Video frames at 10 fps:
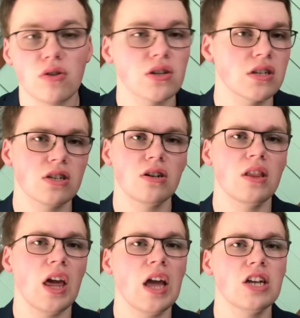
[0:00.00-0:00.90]
he's going to start in
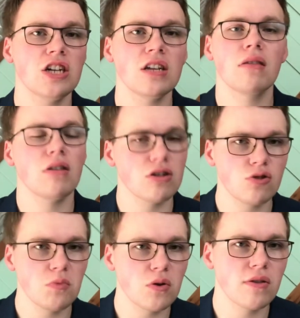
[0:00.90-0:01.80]
the A H L, and I think he's going
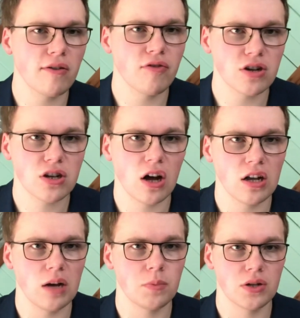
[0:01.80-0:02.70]
to be one of their first
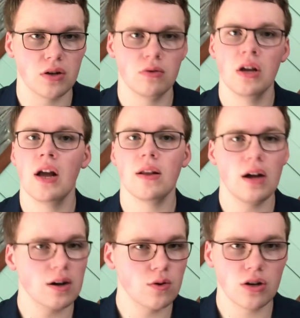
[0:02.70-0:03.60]
call-ups. So
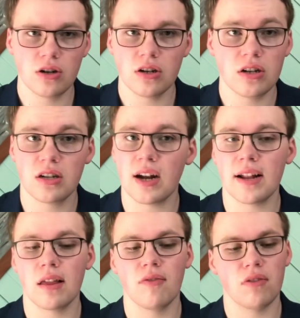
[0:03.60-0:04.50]
Lockwood, good sign
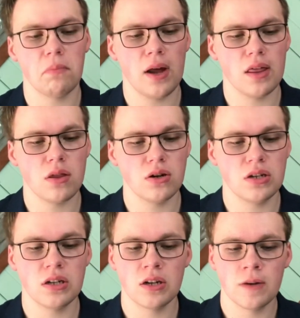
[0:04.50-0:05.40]
there for the Panthers.